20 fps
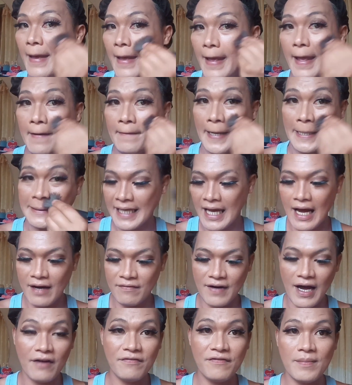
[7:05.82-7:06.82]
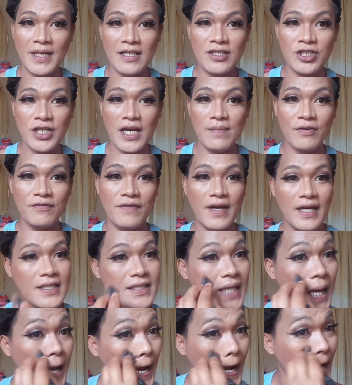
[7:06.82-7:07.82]
And because I have a feminine shape of
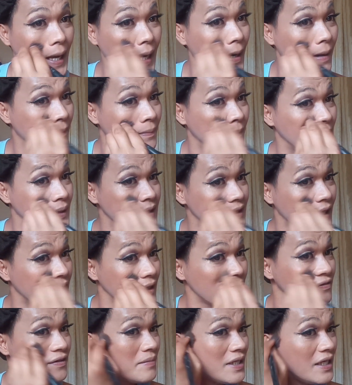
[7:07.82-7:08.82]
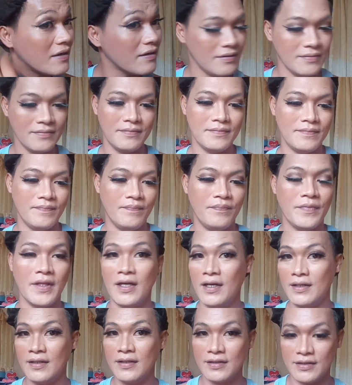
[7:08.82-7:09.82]
face, I am starting it from here.
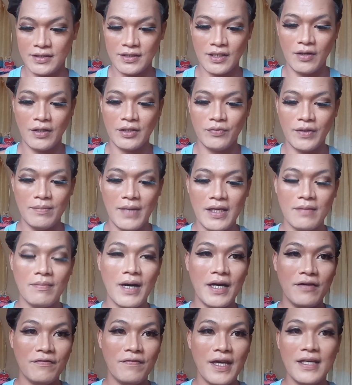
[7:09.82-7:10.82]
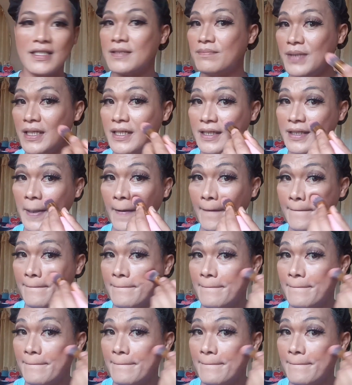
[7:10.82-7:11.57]
So it will make my face bigger.